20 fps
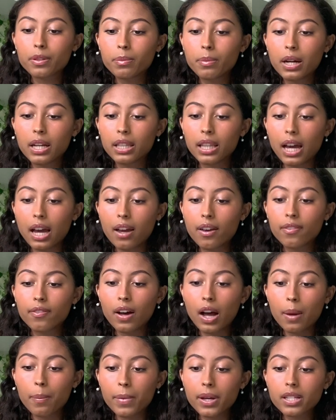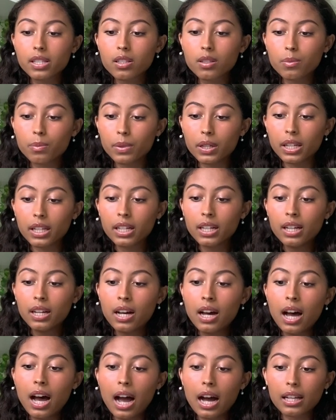my life, I must admit,
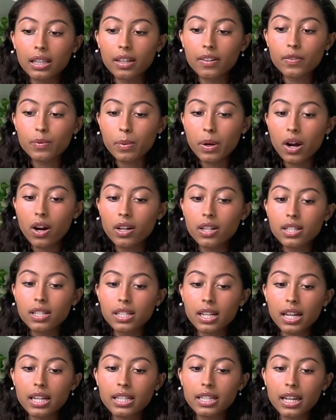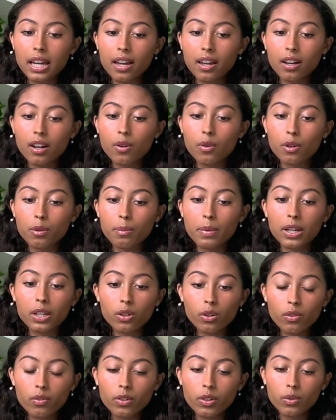I left my heart in San Diego with my
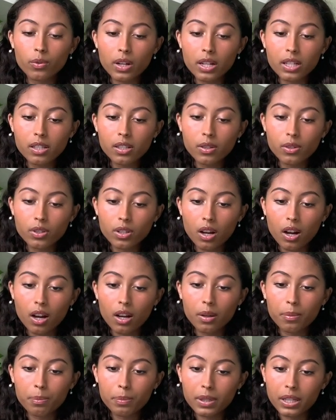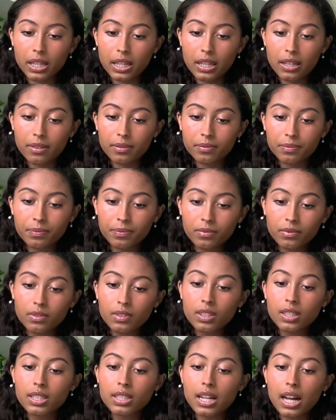goofy rescue dog, Biggie.
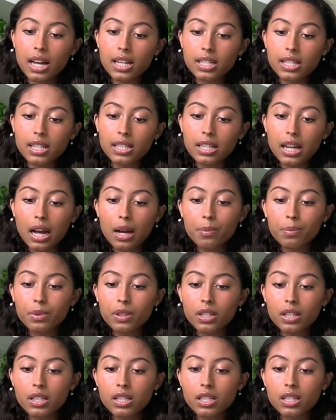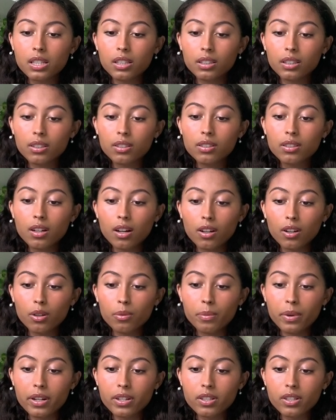As I type this, the little cuddle
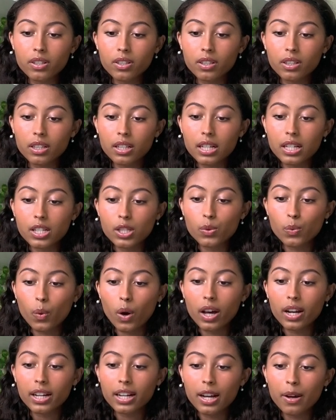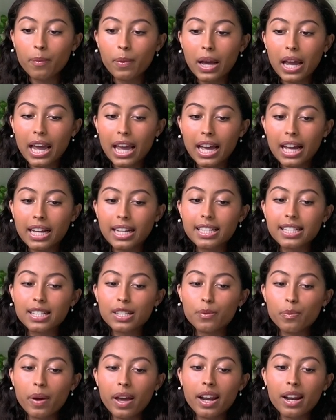monster is swatting at my hands,
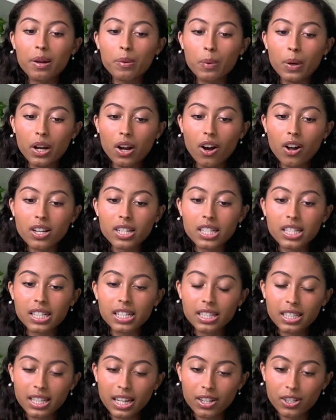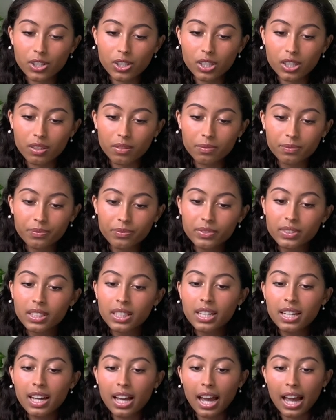demanding my constant attention.
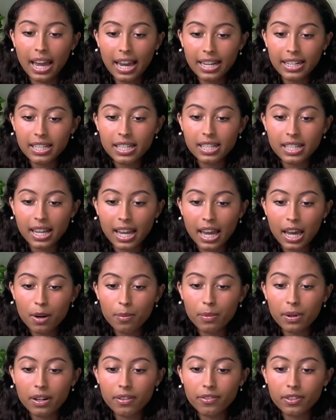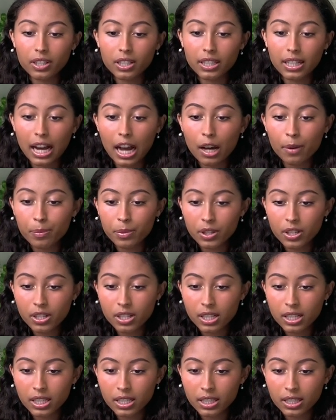I hate to say it, but if you're a cat
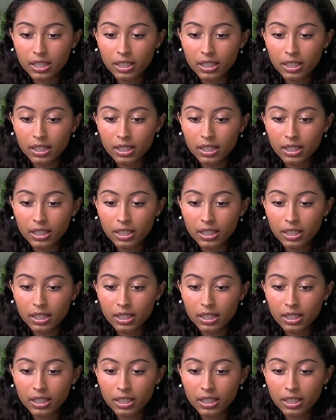person,